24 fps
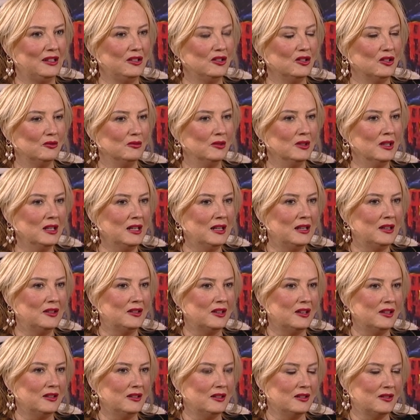You know,
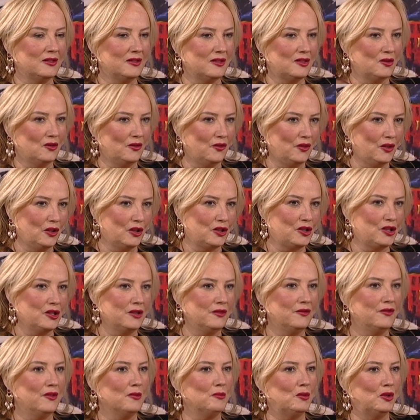the sort of lurching
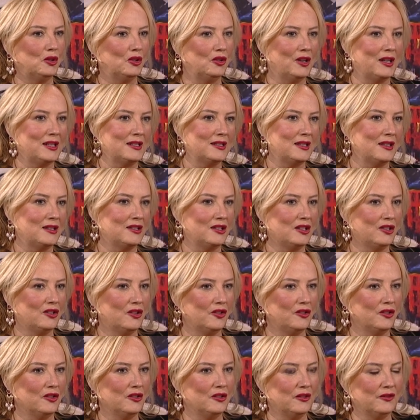from one crisis to
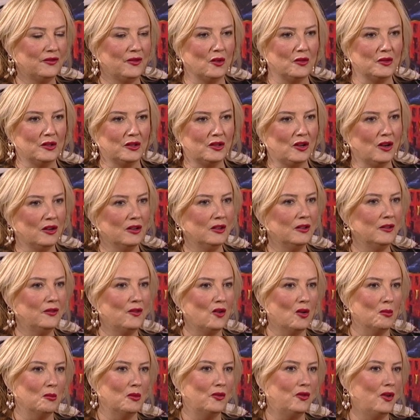another, the current
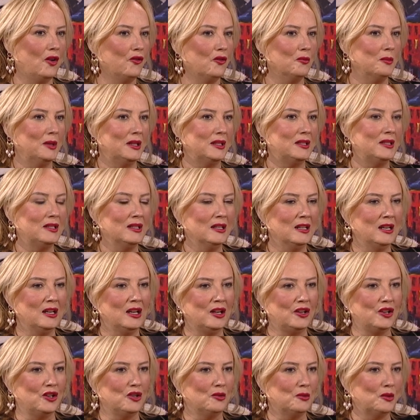form of government,
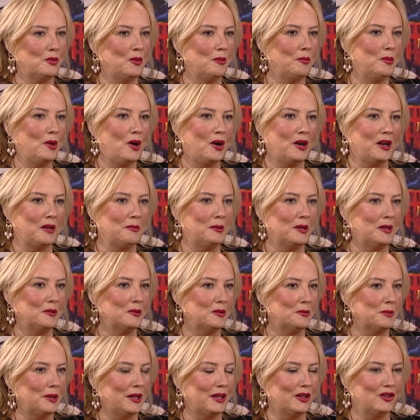you know, with one party being able
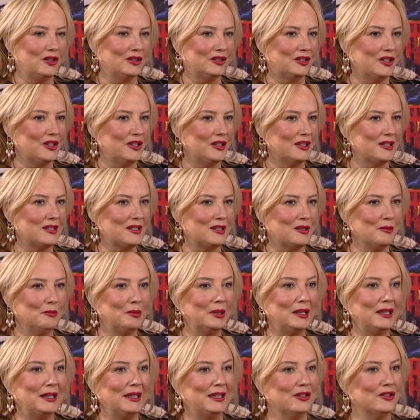to bring it all down, it's
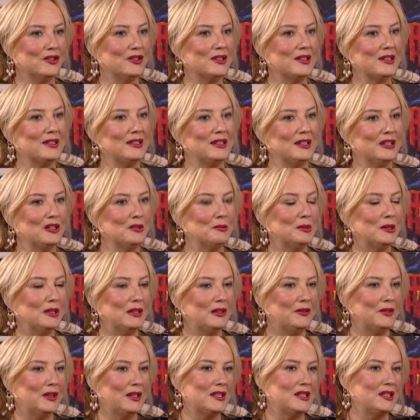completely unsustainable, and
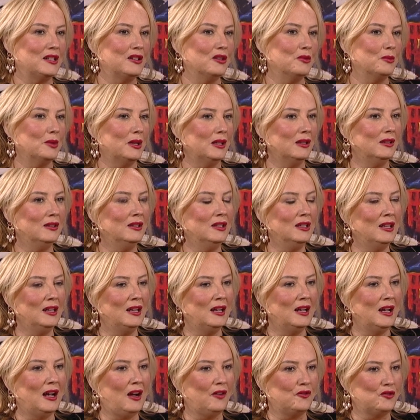eventually there will
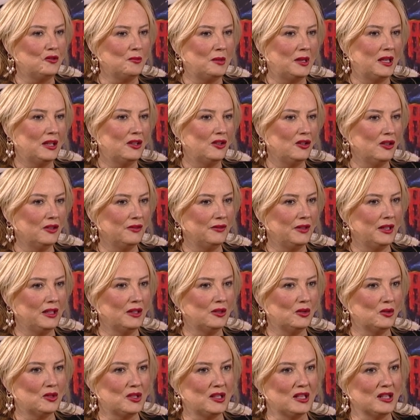have to be another
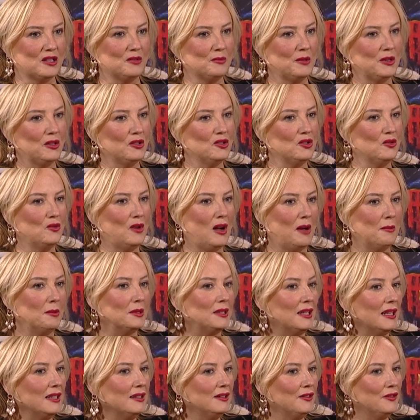renegotiation. But there's no
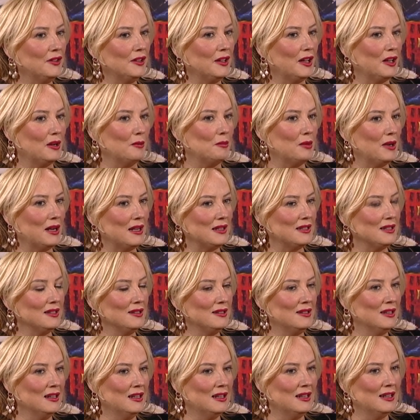appetite for that at
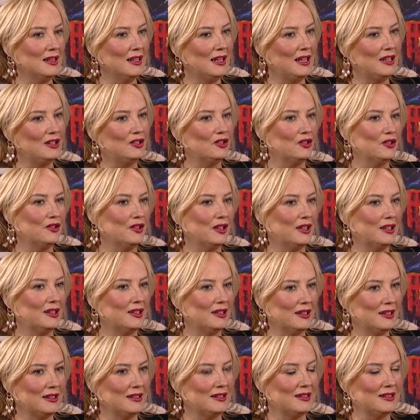present. I do think
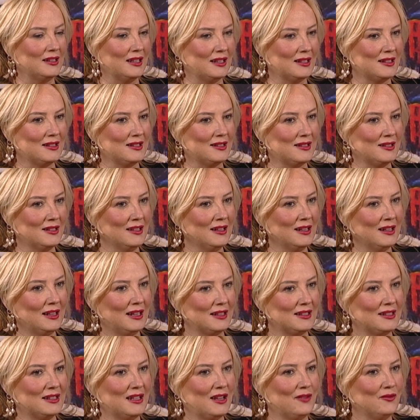that
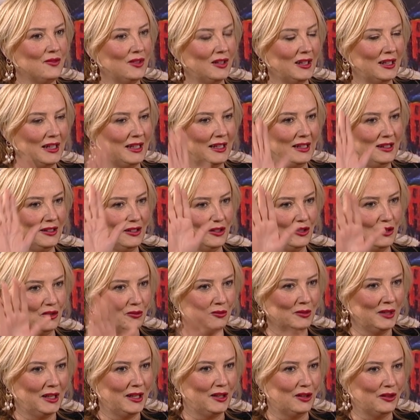it's definitely, you know,
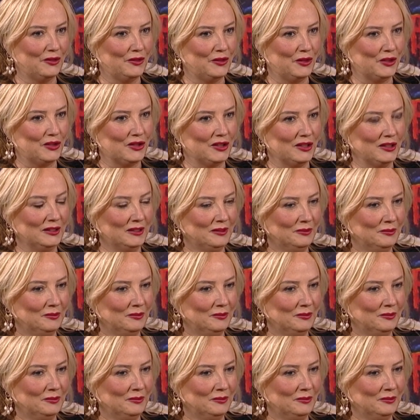in our future.